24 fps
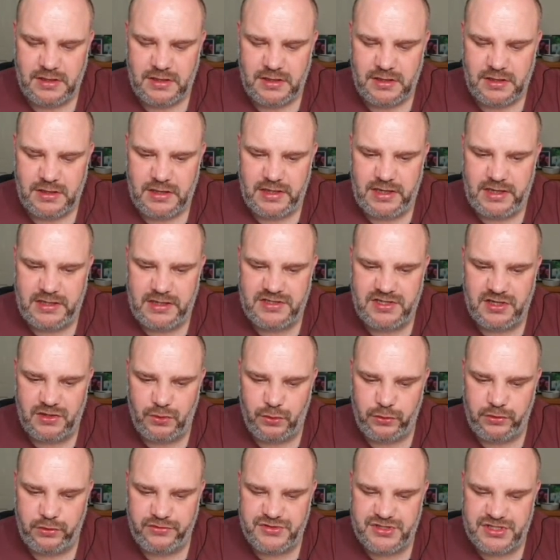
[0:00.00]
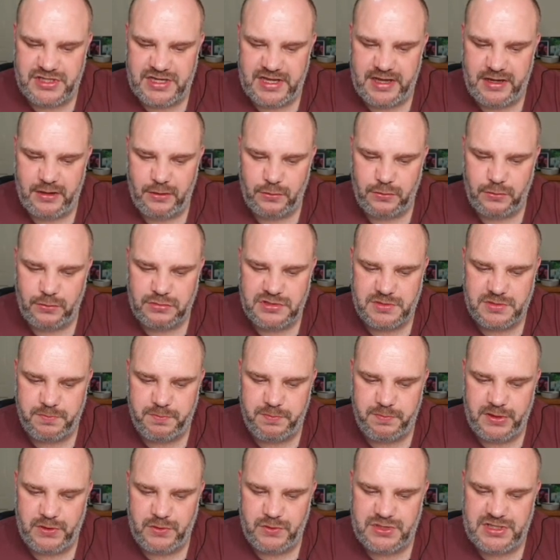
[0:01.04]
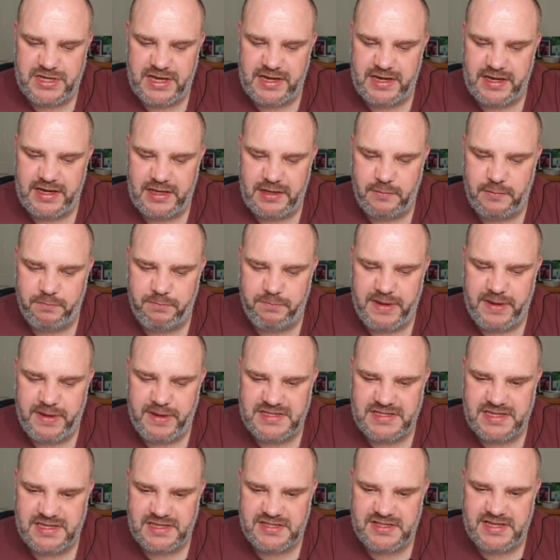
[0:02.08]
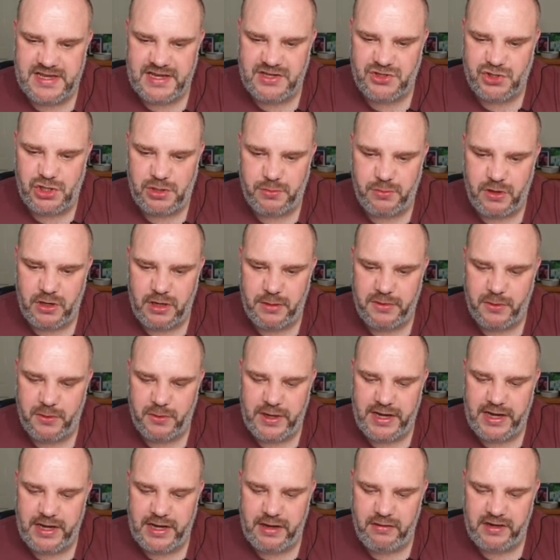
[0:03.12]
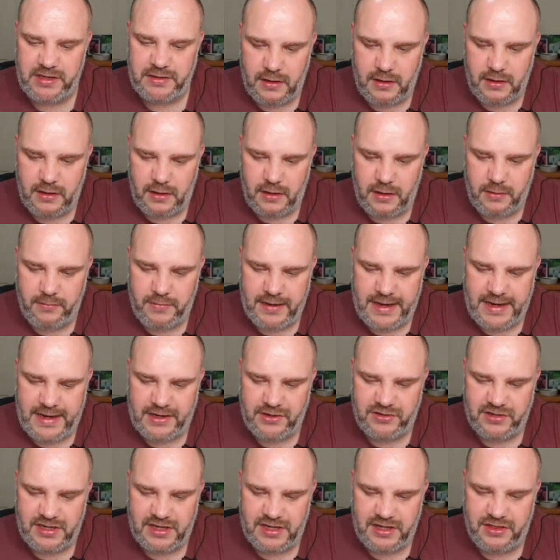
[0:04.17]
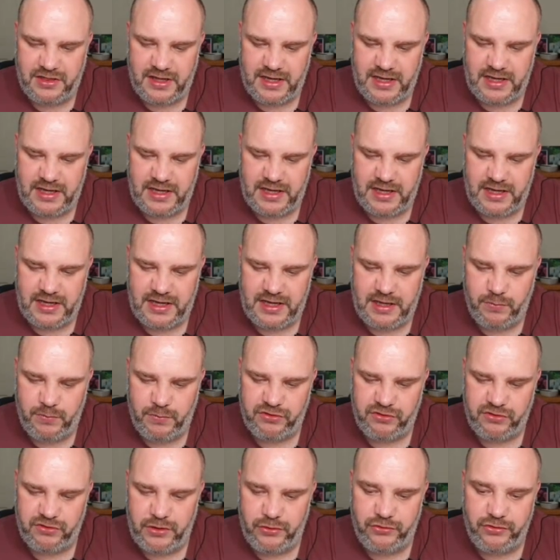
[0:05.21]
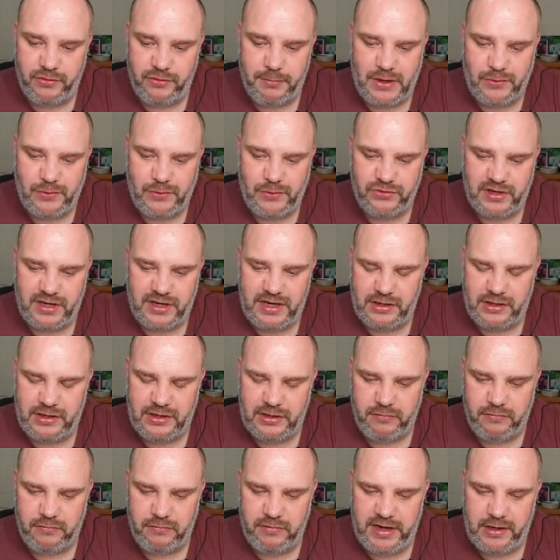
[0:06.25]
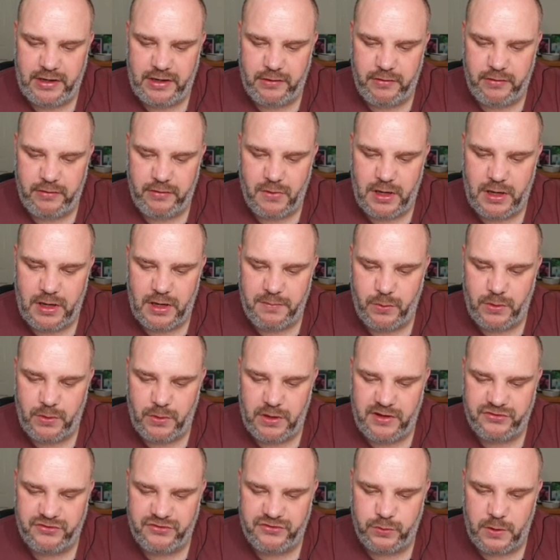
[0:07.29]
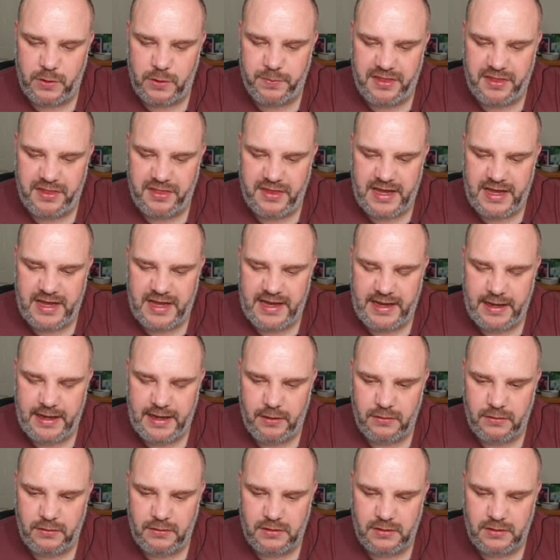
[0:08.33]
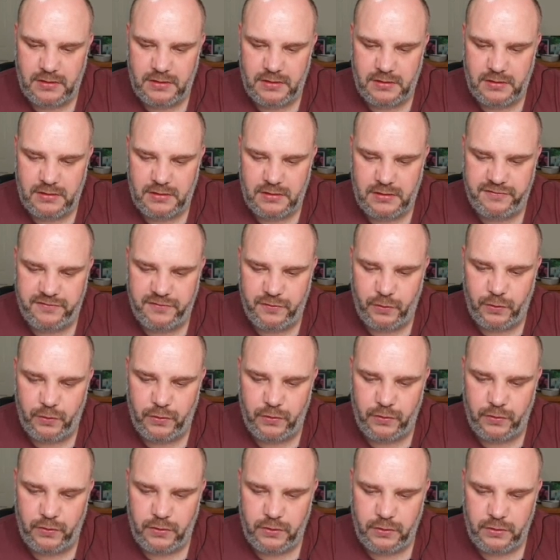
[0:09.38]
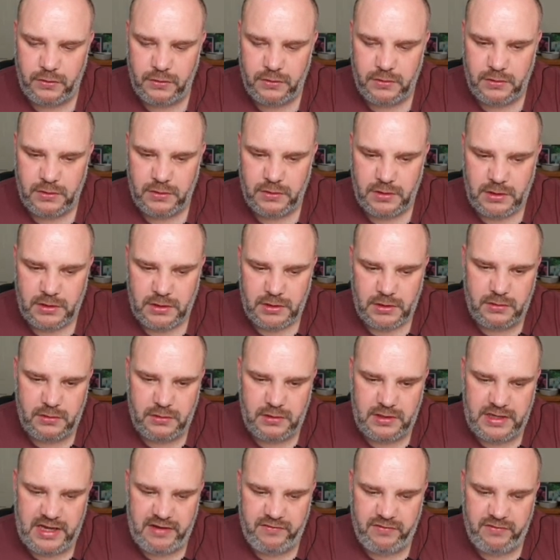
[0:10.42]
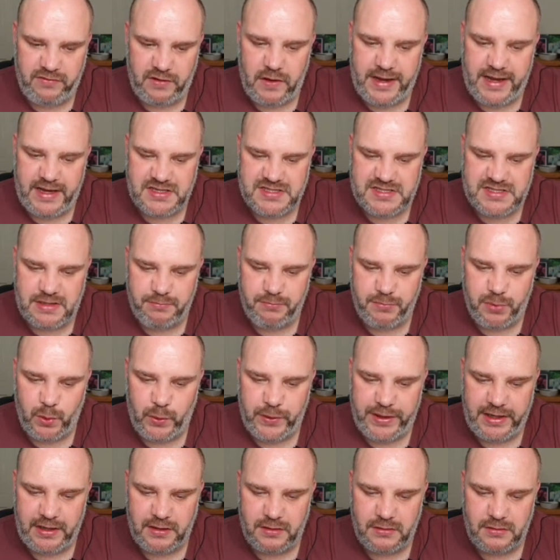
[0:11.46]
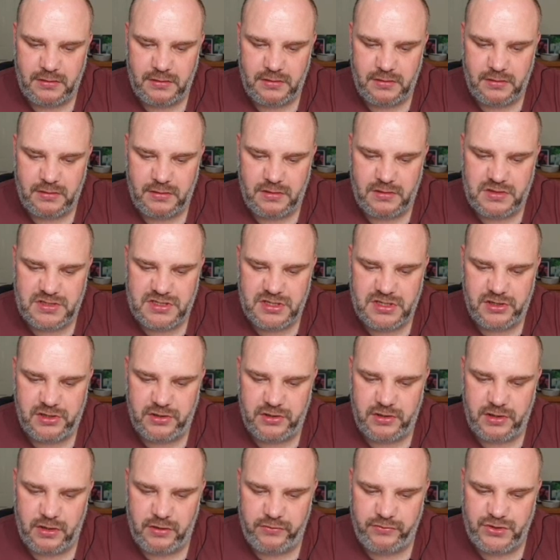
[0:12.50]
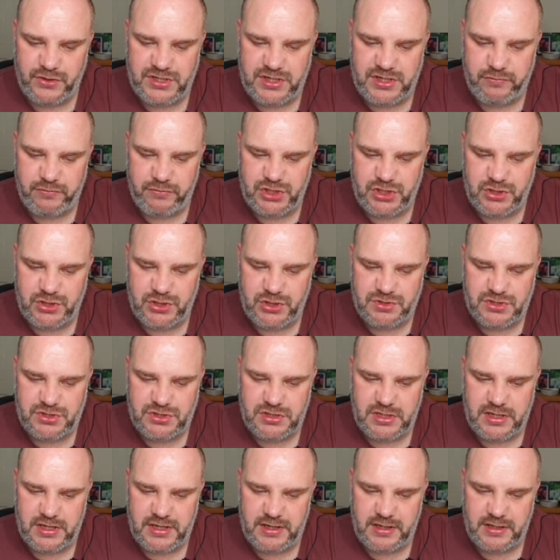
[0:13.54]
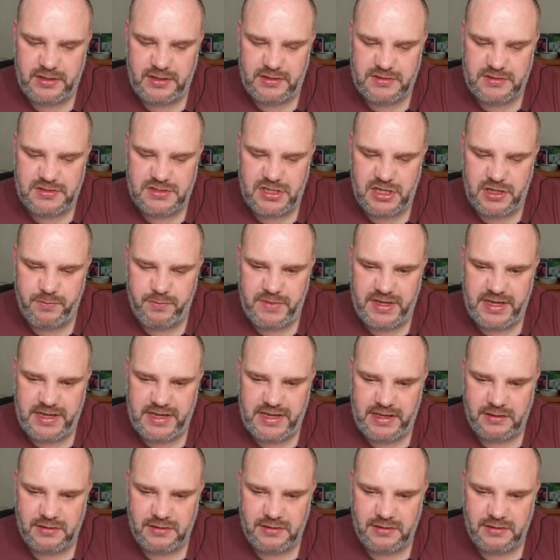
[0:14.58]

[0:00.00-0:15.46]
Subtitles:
into Law of Steel to boost any basic sets you might be wearing. I'm actually thinking, because I use them mostly in the arena, it might be worth swapping that out for Evil Eye at some point to obviously reduce turn meter,